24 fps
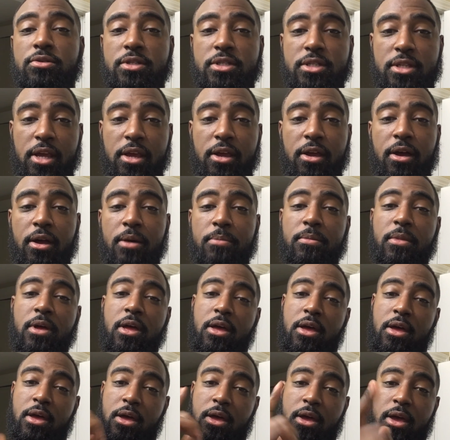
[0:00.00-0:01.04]
Stay up,
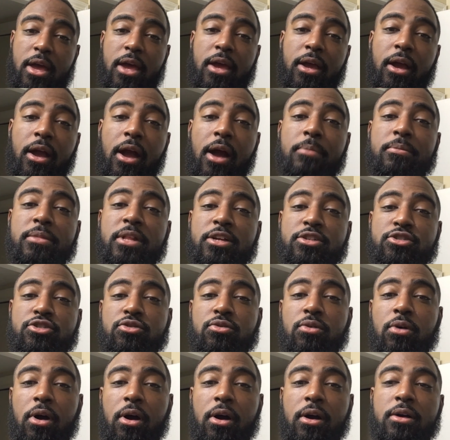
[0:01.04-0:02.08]
and God bless
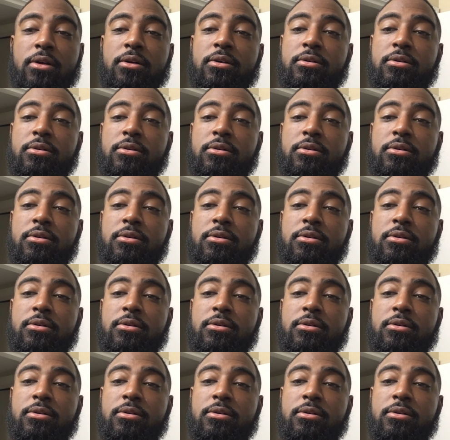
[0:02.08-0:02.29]
you all.